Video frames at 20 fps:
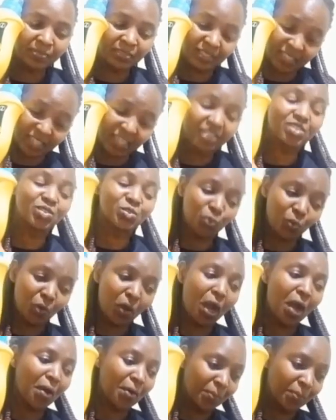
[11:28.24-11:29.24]
Just
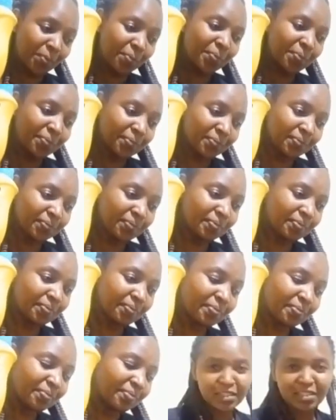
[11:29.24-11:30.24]
wow.
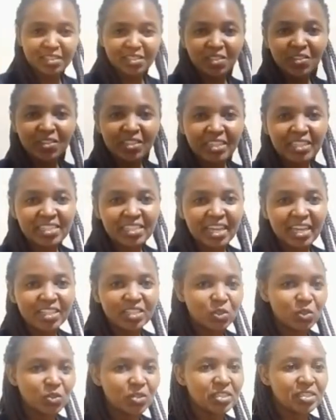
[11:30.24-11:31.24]
So yes, I
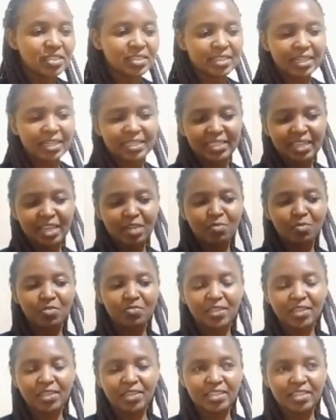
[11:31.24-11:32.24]
know it's that time of
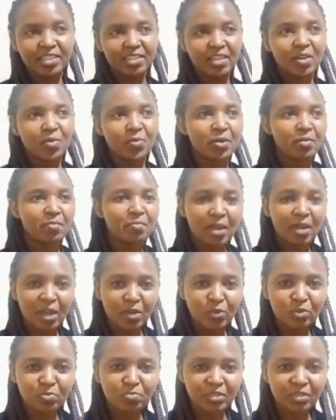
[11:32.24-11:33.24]
the year whereby
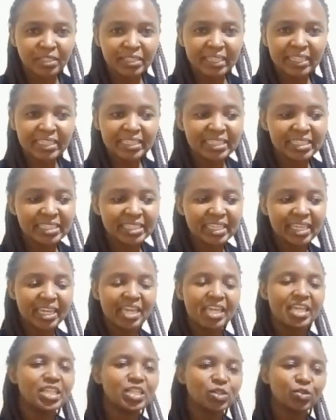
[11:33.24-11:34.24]
we'll be getting
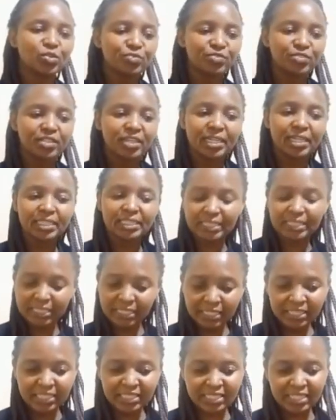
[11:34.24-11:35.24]
end of year
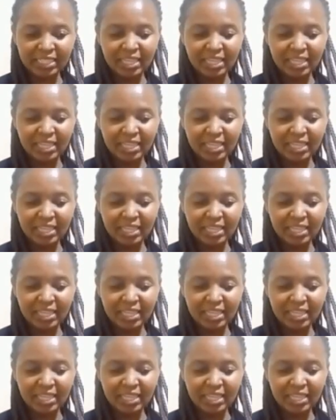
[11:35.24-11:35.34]
deals.